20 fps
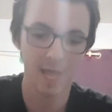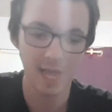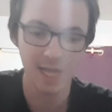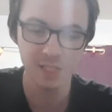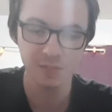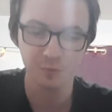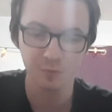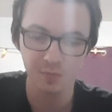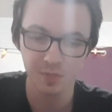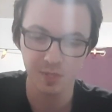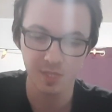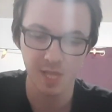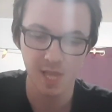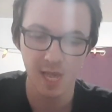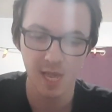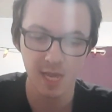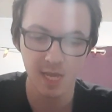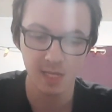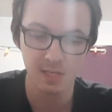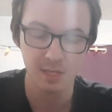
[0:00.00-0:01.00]
as for
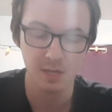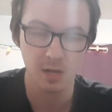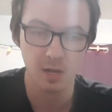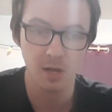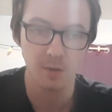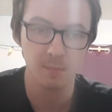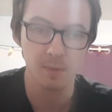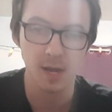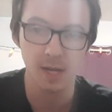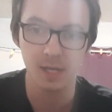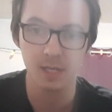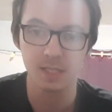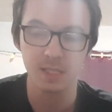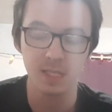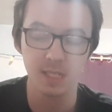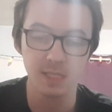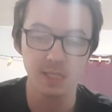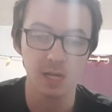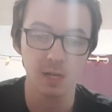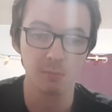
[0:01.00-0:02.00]
that, um, I gotta
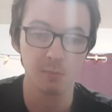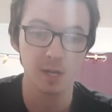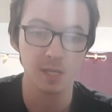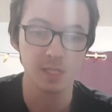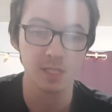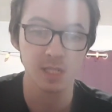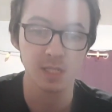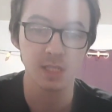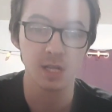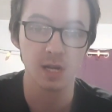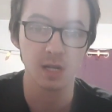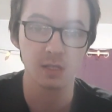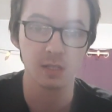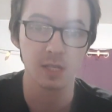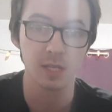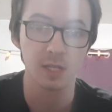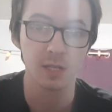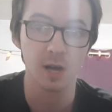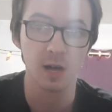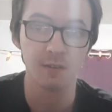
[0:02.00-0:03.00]
take down my TikTok
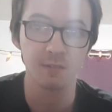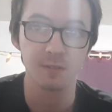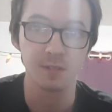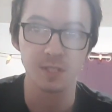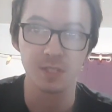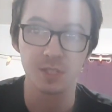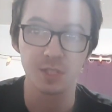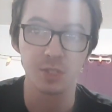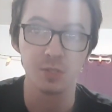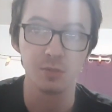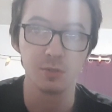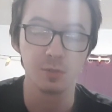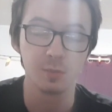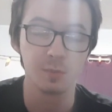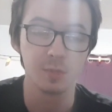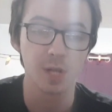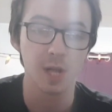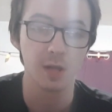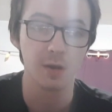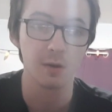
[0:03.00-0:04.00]
link off of this YouTube
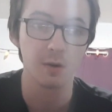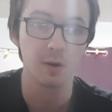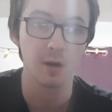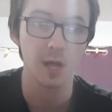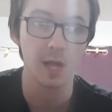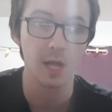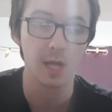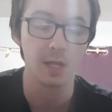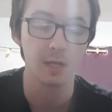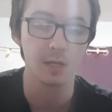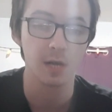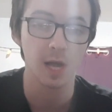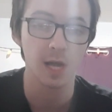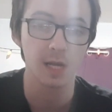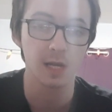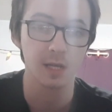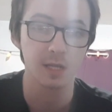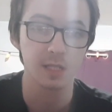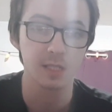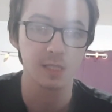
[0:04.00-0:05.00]
channel and I
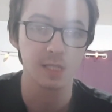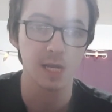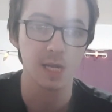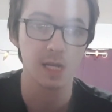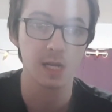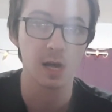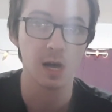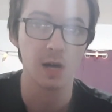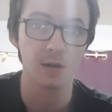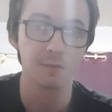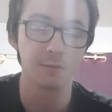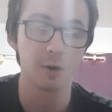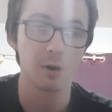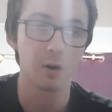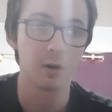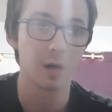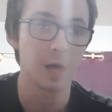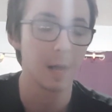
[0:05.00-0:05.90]
gotta take off all,